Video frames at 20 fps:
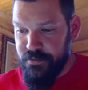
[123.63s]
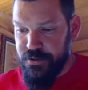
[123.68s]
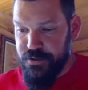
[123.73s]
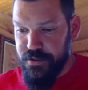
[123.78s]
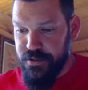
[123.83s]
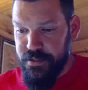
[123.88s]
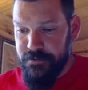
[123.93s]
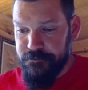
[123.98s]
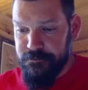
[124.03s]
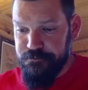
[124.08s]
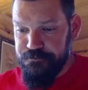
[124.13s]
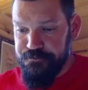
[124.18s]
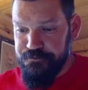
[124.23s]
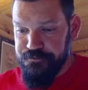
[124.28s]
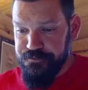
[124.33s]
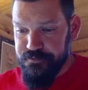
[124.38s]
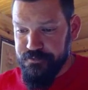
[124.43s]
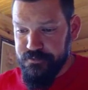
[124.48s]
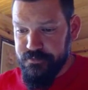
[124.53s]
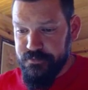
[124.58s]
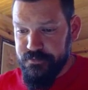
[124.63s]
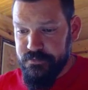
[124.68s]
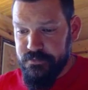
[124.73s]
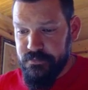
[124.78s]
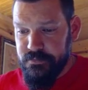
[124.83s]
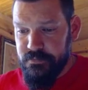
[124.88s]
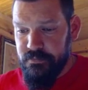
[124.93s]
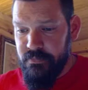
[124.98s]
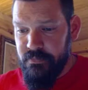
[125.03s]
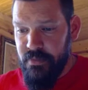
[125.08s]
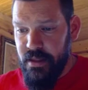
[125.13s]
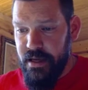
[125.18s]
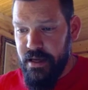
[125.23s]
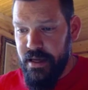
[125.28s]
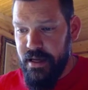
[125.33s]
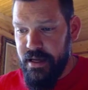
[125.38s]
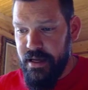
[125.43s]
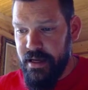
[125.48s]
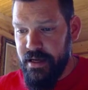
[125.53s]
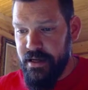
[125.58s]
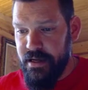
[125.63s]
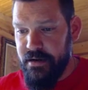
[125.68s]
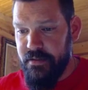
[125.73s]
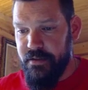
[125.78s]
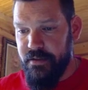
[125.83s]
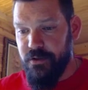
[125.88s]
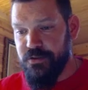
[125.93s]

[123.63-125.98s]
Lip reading: symmetry, and